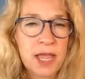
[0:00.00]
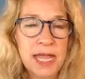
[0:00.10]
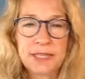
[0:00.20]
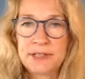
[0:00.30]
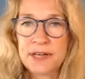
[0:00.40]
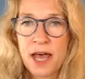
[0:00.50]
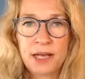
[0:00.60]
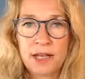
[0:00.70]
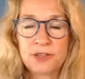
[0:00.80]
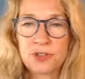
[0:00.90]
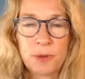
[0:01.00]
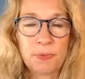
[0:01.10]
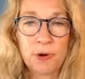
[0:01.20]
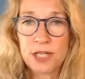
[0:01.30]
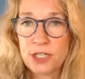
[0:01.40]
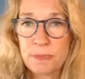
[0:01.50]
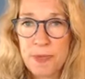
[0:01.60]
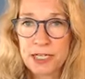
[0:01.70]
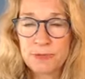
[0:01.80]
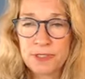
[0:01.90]
It's not a project
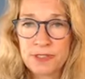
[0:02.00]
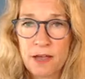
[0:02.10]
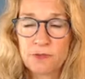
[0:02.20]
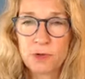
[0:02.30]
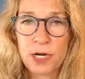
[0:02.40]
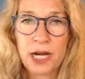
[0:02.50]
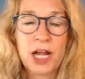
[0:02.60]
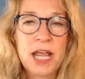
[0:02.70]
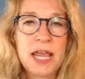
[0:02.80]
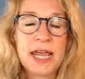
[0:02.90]
management software.